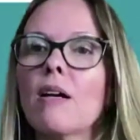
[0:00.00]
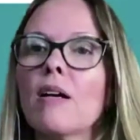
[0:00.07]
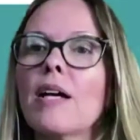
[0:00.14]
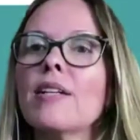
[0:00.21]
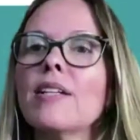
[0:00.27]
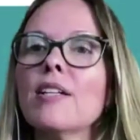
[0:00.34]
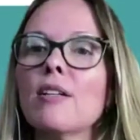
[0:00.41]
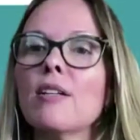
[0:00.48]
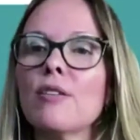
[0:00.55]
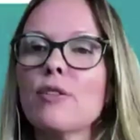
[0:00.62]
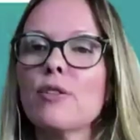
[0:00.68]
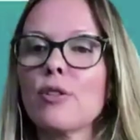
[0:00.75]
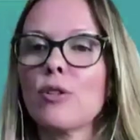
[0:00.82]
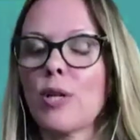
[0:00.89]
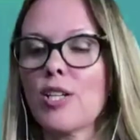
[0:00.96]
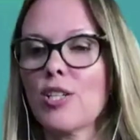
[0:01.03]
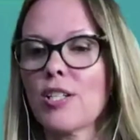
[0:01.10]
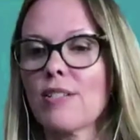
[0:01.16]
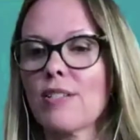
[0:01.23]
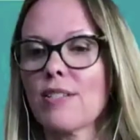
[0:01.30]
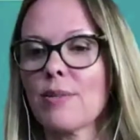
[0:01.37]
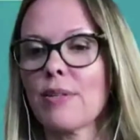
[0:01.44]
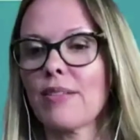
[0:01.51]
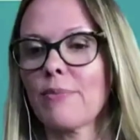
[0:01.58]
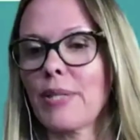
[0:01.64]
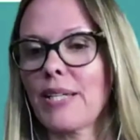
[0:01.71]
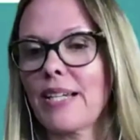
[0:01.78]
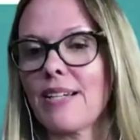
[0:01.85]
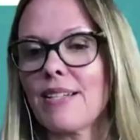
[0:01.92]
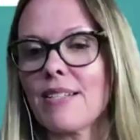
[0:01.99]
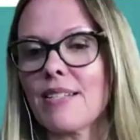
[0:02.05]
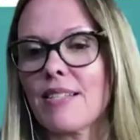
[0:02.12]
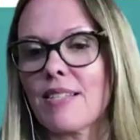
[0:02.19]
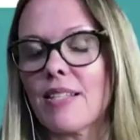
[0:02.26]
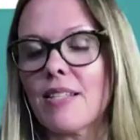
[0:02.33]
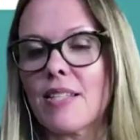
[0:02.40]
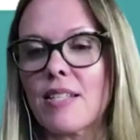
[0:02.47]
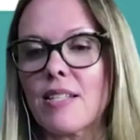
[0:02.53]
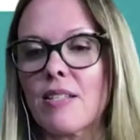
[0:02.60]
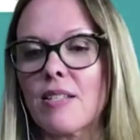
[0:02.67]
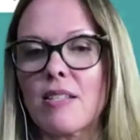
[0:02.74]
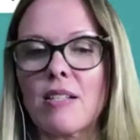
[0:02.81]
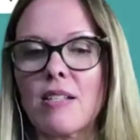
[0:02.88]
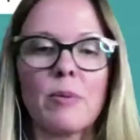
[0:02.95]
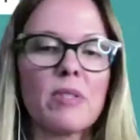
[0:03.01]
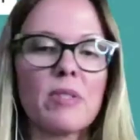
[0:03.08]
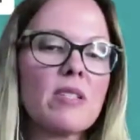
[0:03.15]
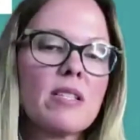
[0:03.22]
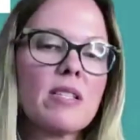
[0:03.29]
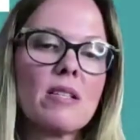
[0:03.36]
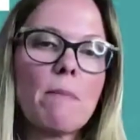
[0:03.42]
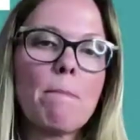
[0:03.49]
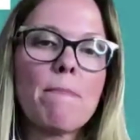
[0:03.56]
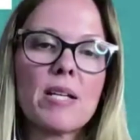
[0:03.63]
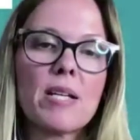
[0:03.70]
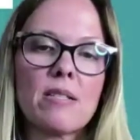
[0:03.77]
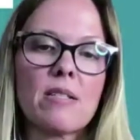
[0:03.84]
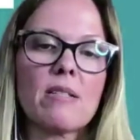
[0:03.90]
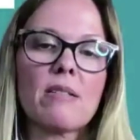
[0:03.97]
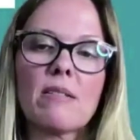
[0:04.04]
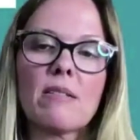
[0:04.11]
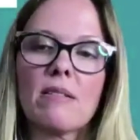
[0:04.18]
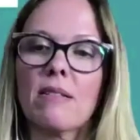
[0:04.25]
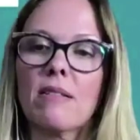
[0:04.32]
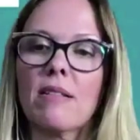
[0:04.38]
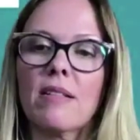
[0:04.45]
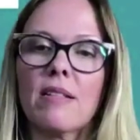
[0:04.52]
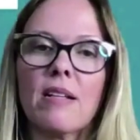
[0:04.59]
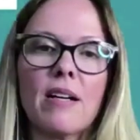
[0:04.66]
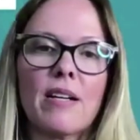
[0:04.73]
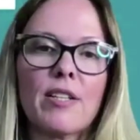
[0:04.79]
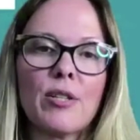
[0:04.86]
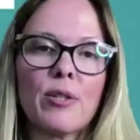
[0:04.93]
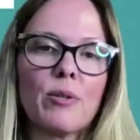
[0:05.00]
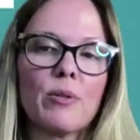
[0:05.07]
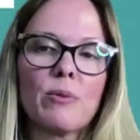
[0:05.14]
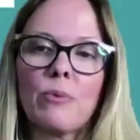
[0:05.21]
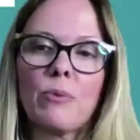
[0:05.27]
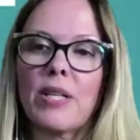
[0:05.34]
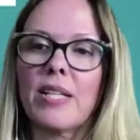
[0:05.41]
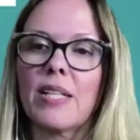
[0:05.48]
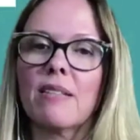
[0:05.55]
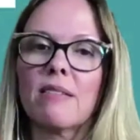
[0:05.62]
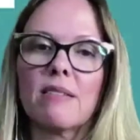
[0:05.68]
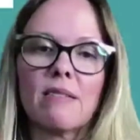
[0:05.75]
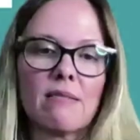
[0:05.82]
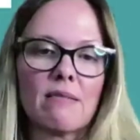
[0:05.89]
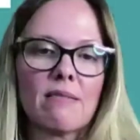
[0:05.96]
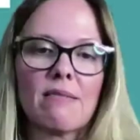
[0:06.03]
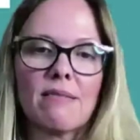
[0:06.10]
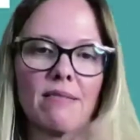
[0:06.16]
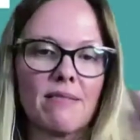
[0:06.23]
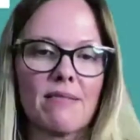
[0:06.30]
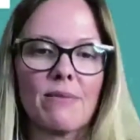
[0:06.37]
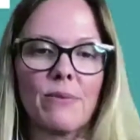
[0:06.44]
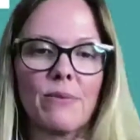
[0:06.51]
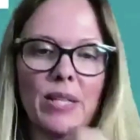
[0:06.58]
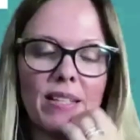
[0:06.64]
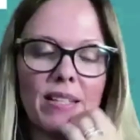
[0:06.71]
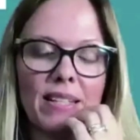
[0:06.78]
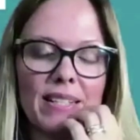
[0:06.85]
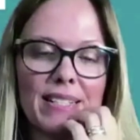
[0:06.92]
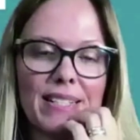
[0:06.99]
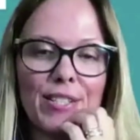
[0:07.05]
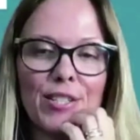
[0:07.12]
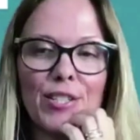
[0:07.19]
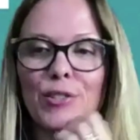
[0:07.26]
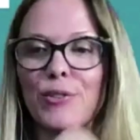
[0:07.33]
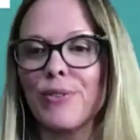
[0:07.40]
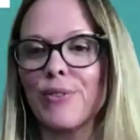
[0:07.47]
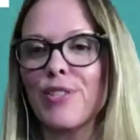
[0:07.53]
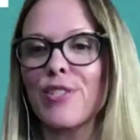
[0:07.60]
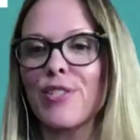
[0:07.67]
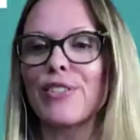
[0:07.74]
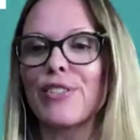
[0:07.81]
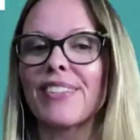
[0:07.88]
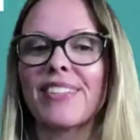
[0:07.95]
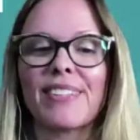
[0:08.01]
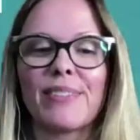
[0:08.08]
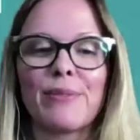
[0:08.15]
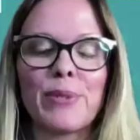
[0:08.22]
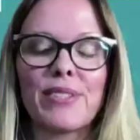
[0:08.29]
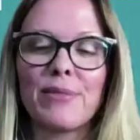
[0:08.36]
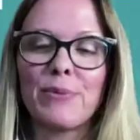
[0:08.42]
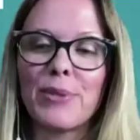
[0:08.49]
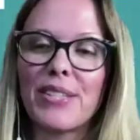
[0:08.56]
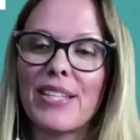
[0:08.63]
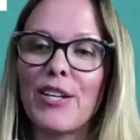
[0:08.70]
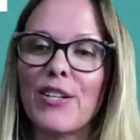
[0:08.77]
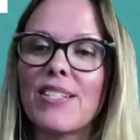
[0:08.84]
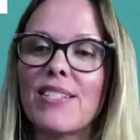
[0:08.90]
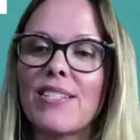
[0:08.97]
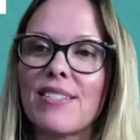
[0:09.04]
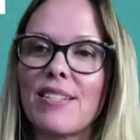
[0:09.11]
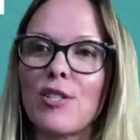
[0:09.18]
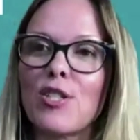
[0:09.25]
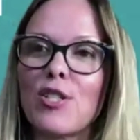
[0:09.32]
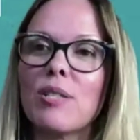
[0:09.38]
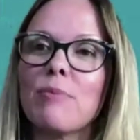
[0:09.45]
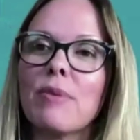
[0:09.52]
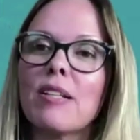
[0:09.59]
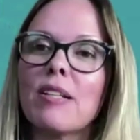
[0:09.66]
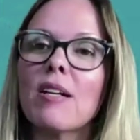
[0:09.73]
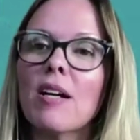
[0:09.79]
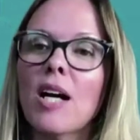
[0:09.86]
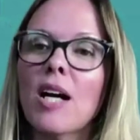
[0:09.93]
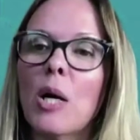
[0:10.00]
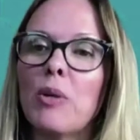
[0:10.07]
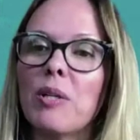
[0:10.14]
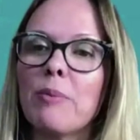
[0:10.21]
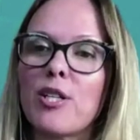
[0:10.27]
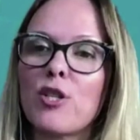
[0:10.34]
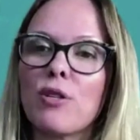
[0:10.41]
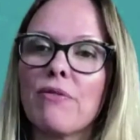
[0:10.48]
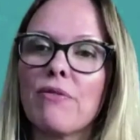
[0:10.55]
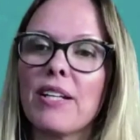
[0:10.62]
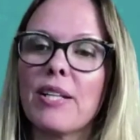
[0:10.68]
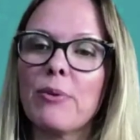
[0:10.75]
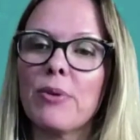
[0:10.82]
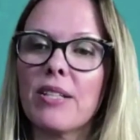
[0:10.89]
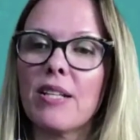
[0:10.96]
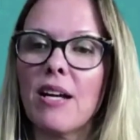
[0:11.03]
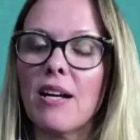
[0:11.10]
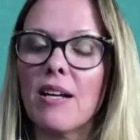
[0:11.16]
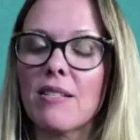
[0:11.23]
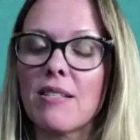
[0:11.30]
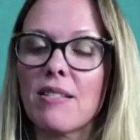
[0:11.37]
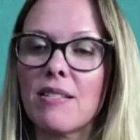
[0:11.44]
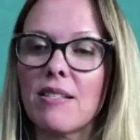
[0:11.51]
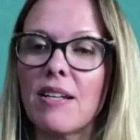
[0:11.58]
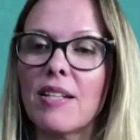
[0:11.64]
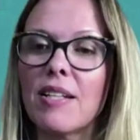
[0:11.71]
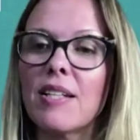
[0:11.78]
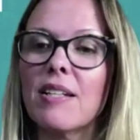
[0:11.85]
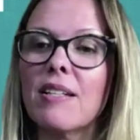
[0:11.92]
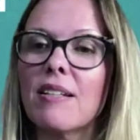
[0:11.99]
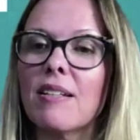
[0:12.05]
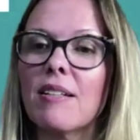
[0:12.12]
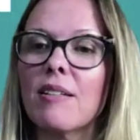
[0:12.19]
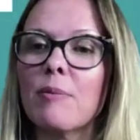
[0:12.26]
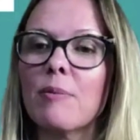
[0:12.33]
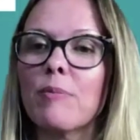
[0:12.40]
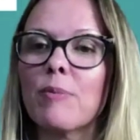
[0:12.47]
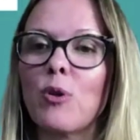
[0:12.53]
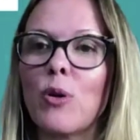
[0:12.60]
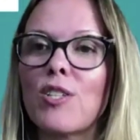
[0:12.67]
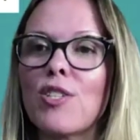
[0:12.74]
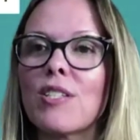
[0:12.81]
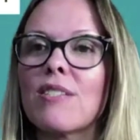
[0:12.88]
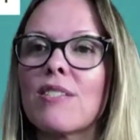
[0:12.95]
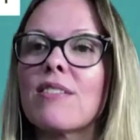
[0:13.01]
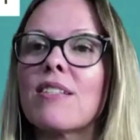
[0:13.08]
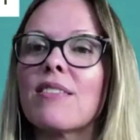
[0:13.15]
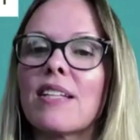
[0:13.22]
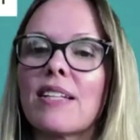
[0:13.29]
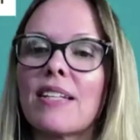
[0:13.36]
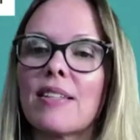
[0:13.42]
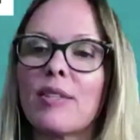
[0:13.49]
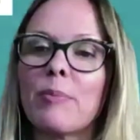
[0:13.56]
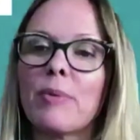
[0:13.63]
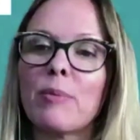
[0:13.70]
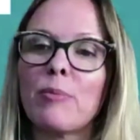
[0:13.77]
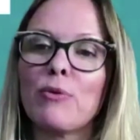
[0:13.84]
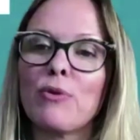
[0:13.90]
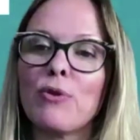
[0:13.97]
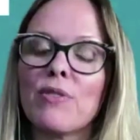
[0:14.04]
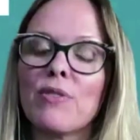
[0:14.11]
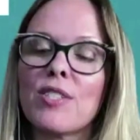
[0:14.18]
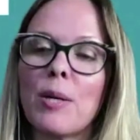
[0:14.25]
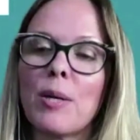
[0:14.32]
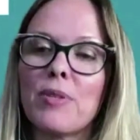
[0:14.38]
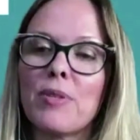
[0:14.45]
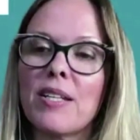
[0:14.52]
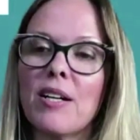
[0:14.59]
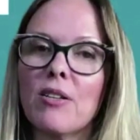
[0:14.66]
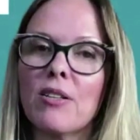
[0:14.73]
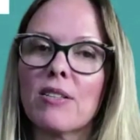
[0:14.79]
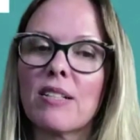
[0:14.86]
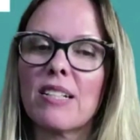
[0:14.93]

Any other questions? Because this is, I mean, this is amazing. And I know we can, we can continue certainly with, with Gary's discussion, but I want to make sure if anyone has any um, questions that they get them in before the top of the hour.